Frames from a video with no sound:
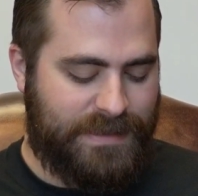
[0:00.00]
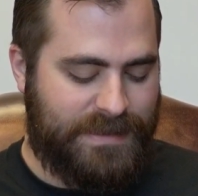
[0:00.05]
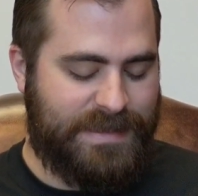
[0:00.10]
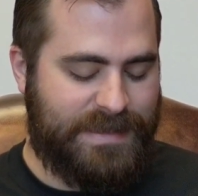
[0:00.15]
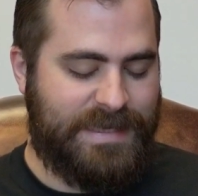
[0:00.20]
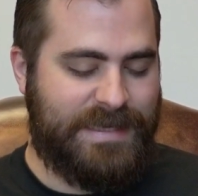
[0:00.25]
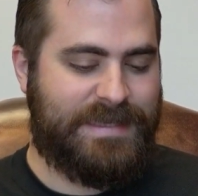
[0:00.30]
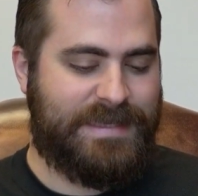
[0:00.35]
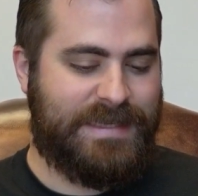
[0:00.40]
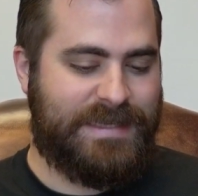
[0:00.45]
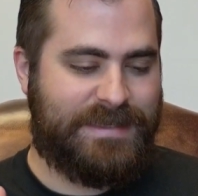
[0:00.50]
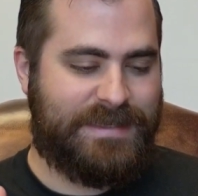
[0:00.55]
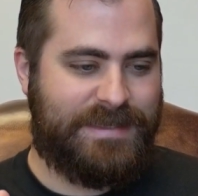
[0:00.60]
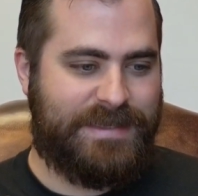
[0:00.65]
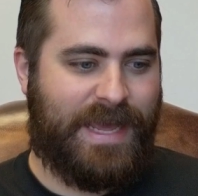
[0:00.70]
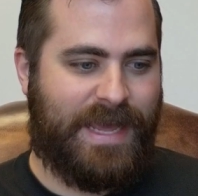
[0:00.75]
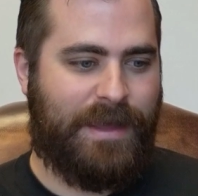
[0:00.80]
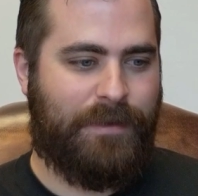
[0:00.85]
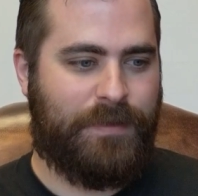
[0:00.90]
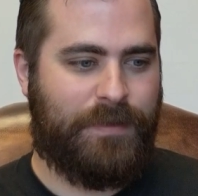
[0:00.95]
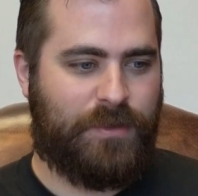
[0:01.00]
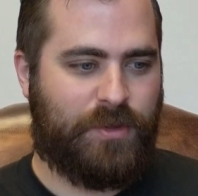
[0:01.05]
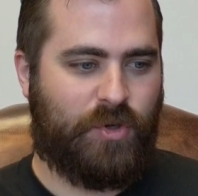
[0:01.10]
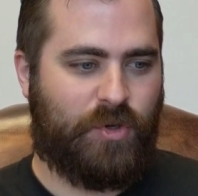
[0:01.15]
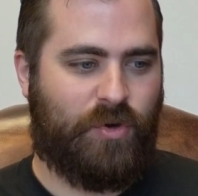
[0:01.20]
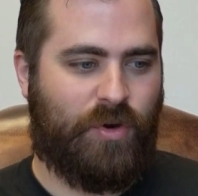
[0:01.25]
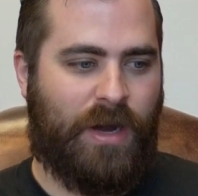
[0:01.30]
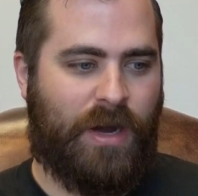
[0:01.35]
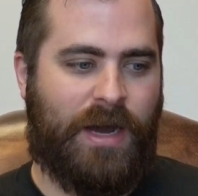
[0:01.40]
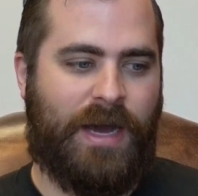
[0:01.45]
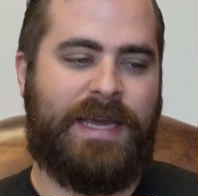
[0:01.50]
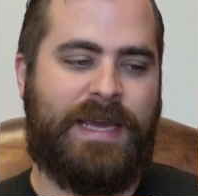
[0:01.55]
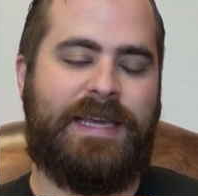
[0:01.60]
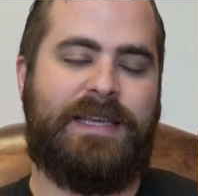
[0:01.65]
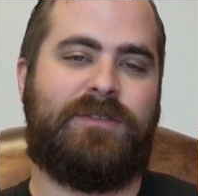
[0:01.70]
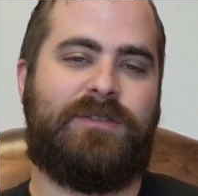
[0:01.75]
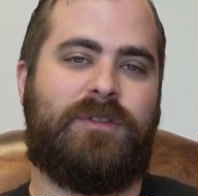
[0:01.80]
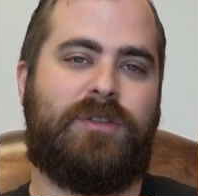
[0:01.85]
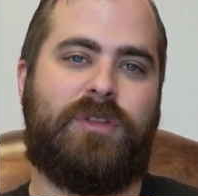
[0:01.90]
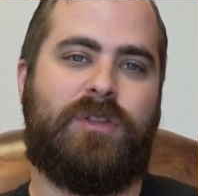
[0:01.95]
This is David's cry.
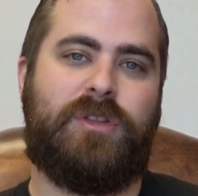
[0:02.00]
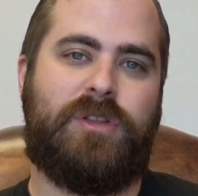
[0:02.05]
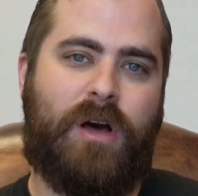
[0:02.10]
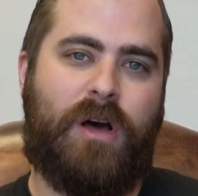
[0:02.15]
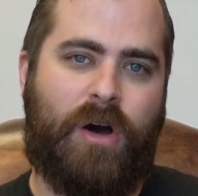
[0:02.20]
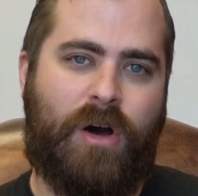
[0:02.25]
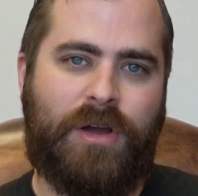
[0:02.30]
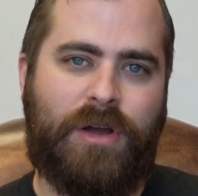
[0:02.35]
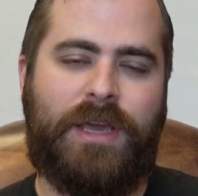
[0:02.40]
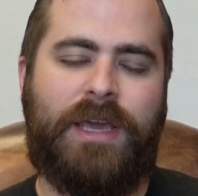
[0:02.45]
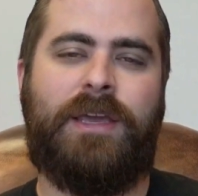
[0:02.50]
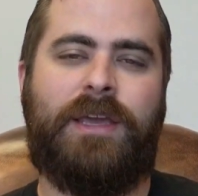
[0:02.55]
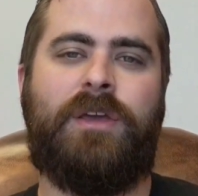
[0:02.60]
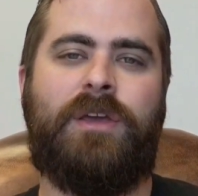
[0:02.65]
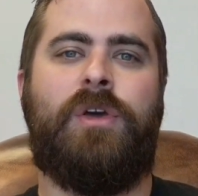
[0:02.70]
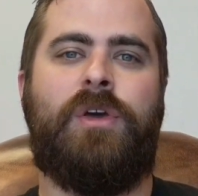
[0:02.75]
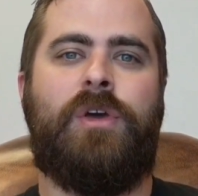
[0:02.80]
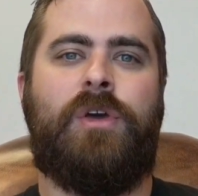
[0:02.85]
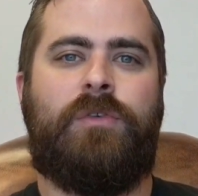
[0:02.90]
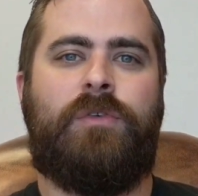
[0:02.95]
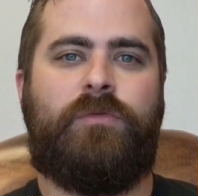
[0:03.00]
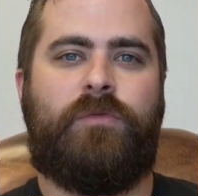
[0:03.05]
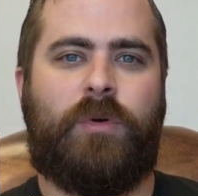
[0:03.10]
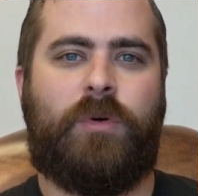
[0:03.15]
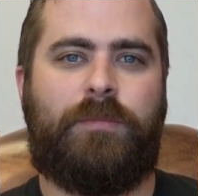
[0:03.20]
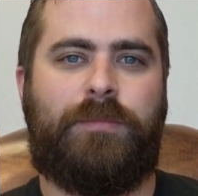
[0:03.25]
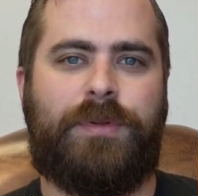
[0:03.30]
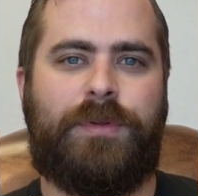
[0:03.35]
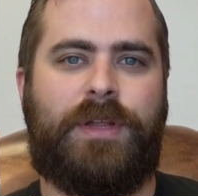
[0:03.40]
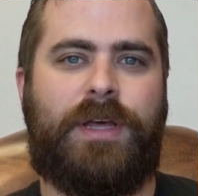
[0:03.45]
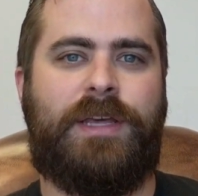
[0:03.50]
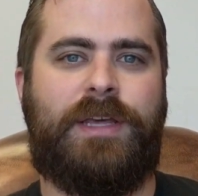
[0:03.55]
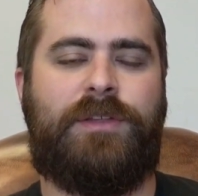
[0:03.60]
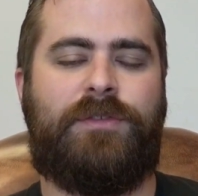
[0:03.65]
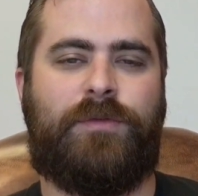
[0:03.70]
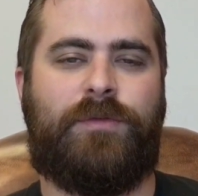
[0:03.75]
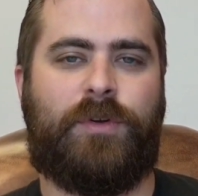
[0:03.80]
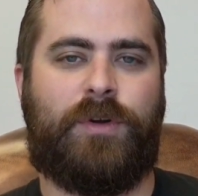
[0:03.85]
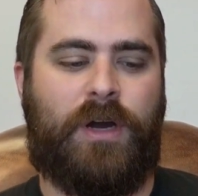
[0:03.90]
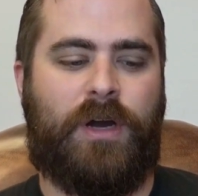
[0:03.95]
He's longing for a place
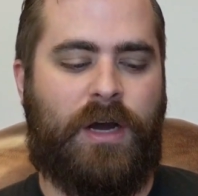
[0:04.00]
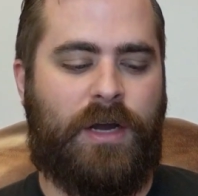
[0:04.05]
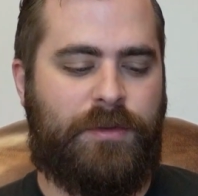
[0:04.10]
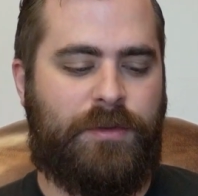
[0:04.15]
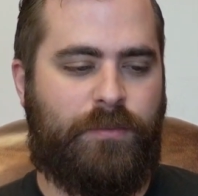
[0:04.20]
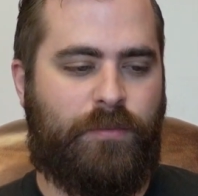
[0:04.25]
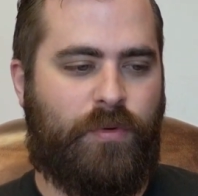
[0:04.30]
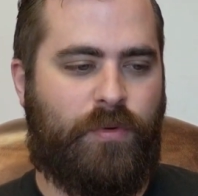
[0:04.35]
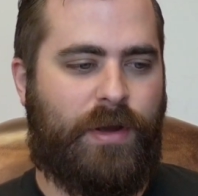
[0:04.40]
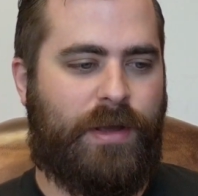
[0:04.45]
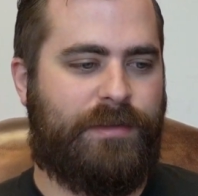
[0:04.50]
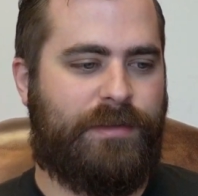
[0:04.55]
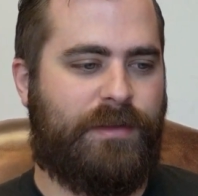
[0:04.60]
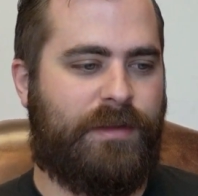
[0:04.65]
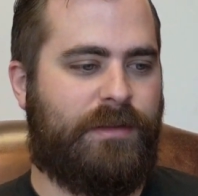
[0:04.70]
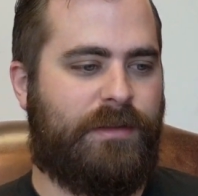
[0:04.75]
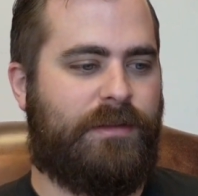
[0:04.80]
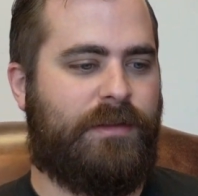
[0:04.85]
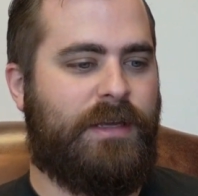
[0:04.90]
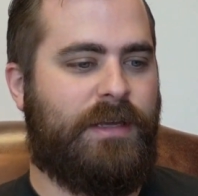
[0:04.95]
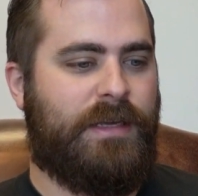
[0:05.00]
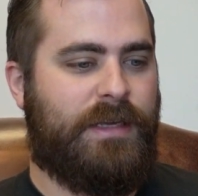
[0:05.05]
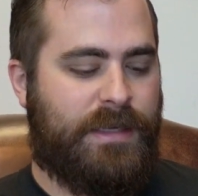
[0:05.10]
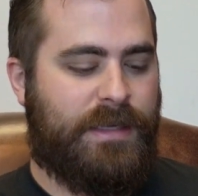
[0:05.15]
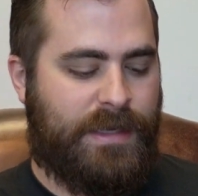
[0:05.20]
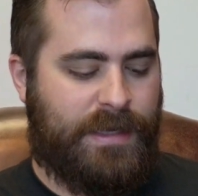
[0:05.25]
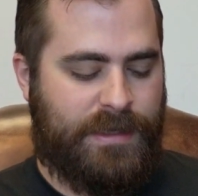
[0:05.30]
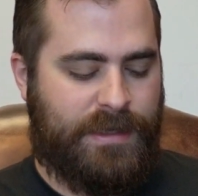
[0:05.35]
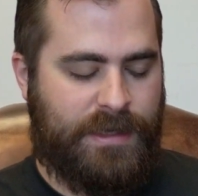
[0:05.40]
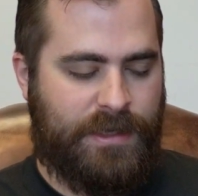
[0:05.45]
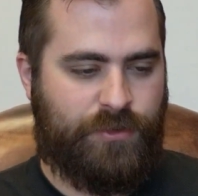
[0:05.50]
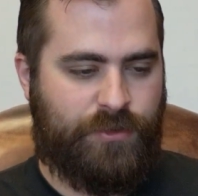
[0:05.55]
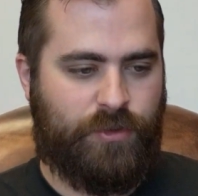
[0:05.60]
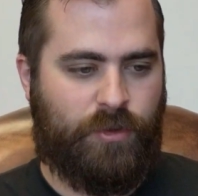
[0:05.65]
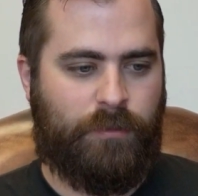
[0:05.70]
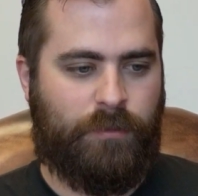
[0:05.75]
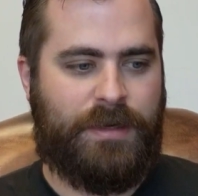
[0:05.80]
for God's presence in Israel.